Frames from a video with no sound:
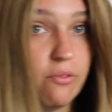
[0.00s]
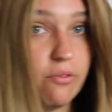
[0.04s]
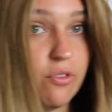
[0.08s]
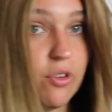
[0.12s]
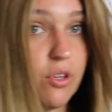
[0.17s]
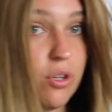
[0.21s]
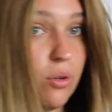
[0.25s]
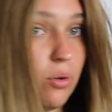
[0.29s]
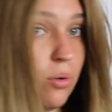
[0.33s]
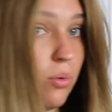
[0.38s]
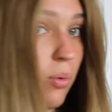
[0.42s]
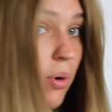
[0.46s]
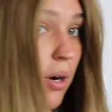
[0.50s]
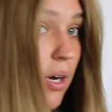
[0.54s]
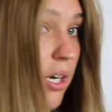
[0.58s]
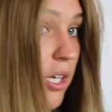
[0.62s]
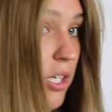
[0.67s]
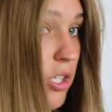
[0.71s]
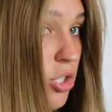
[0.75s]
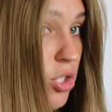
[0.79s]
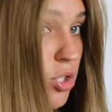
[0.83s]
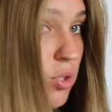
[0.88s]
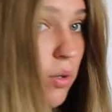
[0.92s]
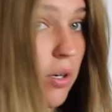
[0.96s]
you want
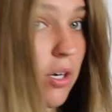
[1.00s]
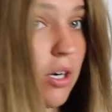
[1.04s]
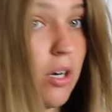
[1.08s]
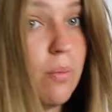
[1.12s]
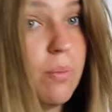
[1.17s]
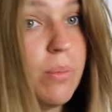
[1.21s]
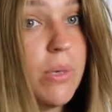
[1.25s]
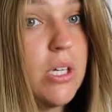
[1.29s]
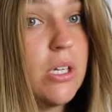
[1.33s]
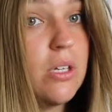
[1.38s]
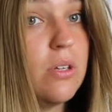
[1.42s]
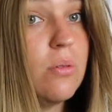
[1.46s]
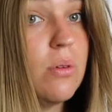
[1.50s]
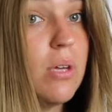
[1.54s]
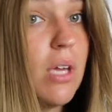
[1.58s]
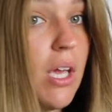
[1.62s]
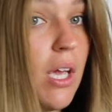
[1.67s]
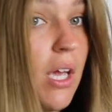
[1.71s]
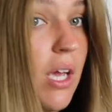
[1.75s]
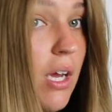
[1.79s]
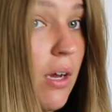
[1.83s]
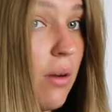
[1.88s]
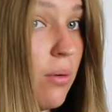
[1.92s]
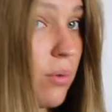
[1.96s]
it shorter, but you
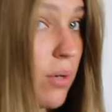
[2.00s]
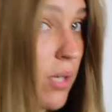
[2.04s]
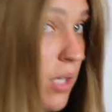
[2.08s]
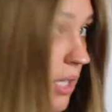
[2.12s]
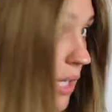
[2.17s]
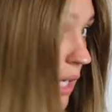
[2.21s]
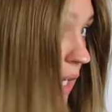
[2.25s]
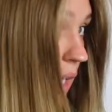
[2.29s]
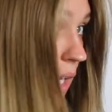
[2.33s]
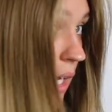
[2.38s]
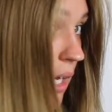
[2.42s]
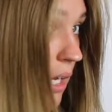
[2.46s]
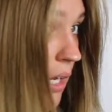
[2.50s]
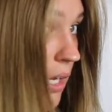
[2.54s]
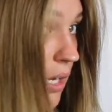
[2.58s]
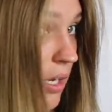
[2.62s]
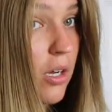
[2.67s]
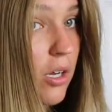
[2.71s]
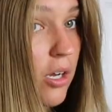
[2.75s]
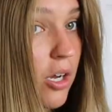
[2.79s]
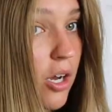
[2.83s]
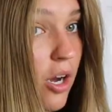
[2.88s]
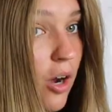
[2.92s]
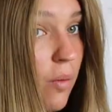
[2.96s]
can't really
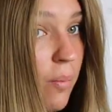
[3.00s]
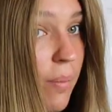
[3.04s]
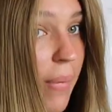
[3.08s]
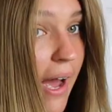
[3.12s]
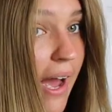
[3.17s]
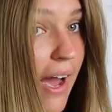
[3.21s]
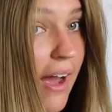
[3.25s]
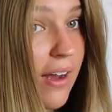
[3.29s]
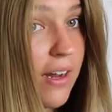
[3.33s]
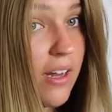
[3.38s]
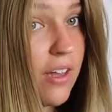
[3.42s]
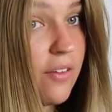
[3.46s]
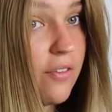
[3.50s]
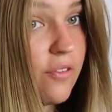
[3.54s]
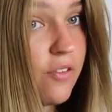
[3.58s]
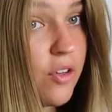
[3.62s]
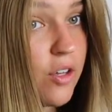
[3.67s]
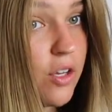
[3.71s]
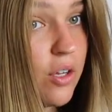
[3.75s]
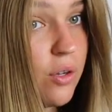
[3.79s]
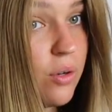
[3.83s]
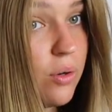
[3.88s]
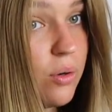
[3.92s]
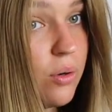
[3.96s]
go back if
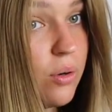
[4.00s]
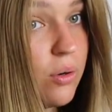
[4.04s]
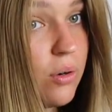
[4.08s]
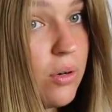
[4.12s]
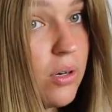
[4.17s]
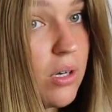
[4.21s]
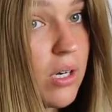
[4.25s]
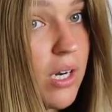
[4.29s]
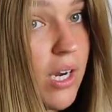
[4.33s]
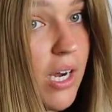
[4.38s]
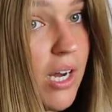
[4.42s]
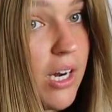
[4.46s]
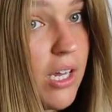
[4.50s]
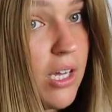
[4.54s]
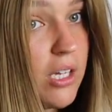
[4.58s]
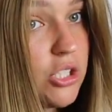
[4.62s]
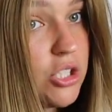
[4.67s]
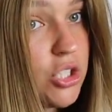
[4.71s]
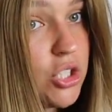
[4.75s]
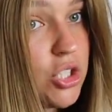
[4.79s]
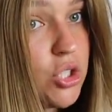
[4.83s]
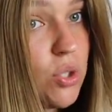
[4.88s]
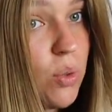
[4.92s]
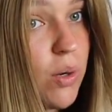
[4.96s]
you cut it
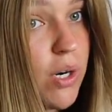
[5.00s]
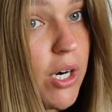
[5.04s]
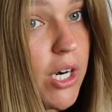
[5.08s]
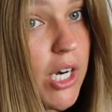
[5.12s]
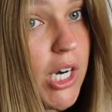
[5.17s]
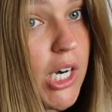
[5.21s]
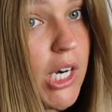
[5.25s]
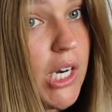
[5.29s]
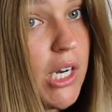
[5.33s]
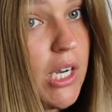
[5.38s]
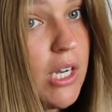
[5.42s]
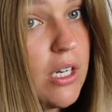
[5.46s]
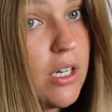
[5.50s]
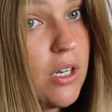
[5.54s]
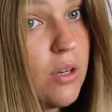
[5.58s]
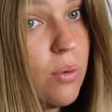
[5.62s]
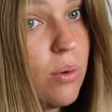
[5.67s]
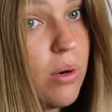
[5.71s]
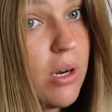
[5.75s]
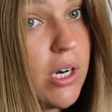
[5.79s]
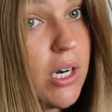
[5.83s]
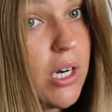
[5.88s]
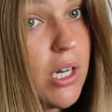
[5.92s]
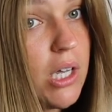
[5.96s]
short and you
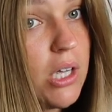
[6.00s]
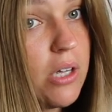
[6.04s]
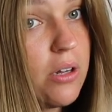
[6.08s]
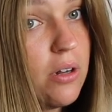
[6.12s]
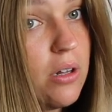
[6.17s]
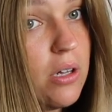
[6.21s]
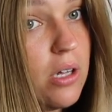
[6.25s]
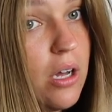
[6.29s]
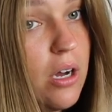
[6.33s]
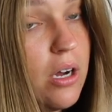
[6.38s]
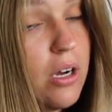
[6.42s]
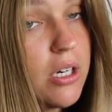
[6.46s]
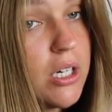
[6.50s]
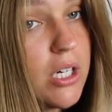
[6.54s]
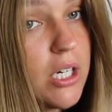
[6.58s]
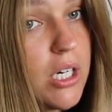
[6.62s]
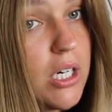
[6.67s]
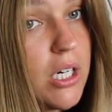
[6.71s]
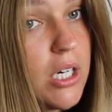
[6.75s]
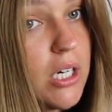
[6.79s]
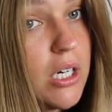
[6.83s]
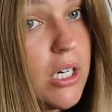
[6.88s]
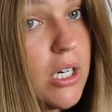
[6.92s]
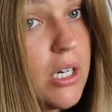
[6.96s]
want it a little
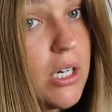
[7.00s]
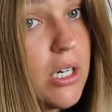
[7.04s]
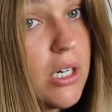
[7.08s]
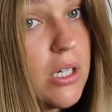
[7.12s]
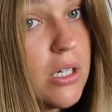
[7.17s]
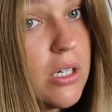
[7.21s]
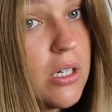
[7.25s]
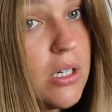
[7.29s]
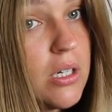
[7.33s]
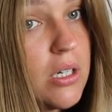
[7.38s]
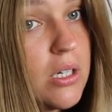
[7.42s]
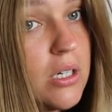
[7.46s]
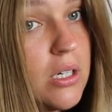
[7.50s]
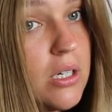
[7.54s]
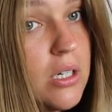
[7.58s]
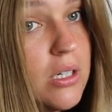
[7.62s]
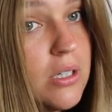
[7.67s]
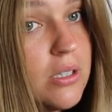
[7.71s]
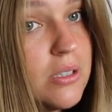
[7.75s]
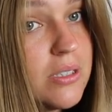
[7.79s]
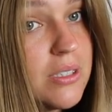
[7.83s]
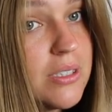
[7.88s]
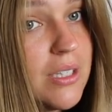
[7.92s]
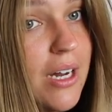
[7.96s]
longer.
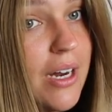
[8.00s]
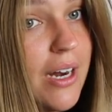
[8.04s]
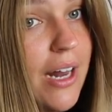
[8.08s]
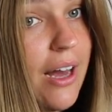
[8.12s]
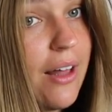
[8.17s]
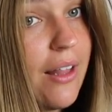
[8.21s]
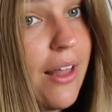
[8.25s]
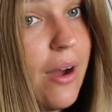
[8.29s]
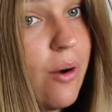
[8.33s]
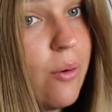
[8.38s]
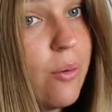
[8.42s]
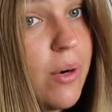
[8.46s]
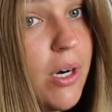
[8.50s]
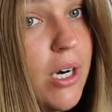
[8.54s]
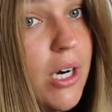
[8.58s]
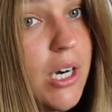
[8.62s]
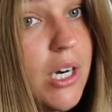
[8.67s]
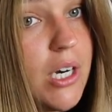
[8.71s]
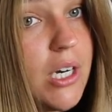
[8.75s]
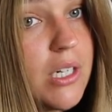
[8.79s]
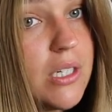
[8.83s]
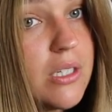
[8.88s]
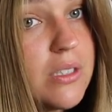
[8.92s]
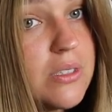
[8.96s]
It's not how that
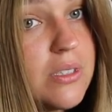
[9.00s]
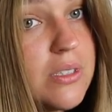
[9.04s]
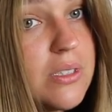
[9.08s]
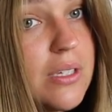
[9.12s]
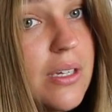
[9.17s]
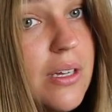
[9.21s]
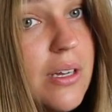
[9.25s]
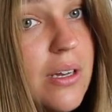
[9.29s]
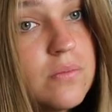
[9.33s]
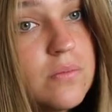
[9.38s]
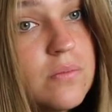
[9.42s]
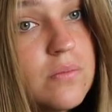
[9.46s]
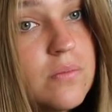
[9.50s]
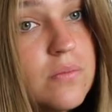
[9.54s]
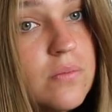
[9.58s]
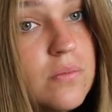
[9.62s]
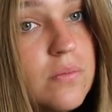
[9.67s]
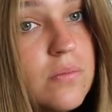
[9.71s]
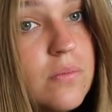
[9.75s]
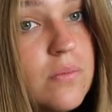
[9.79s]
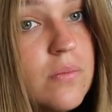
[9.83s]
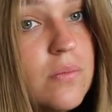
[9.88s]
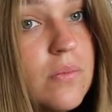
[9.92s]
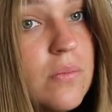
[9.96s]
works.
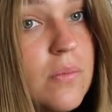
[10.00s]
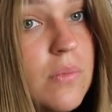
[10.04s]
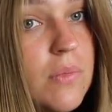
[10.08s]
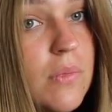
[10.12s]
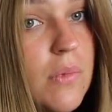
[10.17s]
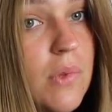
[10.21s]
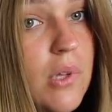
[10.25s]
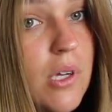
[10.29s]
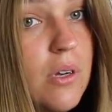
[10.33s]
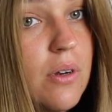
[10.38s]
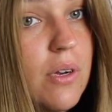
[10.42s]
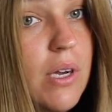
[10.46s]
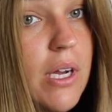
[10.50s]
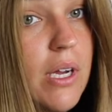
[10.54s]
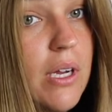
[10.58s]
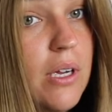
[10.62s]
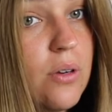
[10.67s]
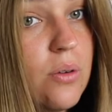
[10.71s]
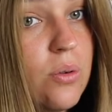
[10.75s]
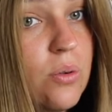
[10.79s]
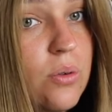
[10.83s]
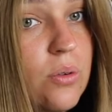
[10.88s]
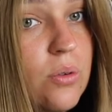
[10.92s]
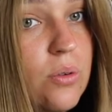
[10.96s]
Okay,
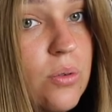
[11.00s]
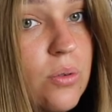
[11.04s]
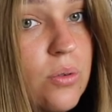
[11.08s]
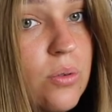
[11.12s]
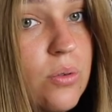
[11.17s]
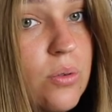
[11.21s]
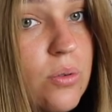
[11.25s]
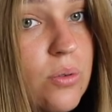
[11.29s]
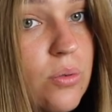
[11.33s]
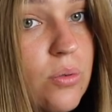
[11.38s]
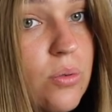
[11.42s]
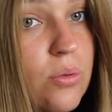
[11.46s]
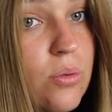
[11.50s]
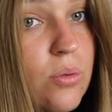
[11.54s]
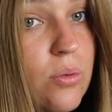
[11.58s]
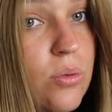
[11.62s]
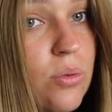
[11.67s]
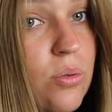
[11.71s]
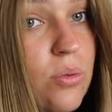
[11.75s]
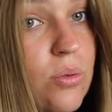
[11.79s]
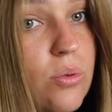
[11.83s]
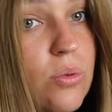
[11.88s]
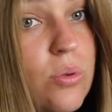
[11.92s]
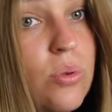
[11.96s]
cool, cool, cool, cool,
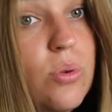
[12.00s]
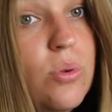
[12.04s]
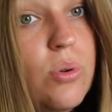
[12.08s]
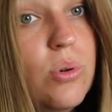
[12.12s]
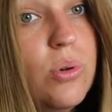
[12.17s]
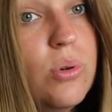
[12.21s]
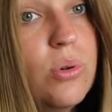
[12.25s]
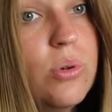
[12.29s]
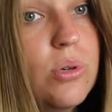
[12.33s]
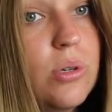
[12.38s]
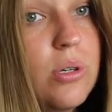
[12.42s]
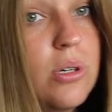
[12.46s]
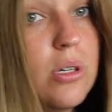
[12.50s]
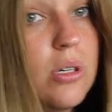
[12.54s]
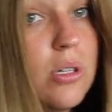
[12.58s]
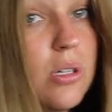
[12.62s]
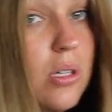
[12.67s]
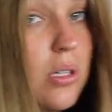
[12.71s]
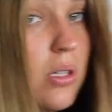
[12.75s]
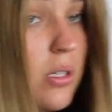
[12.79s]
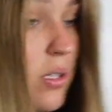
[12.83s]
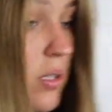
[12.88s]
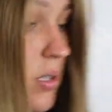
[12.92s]
cool, cool, cool.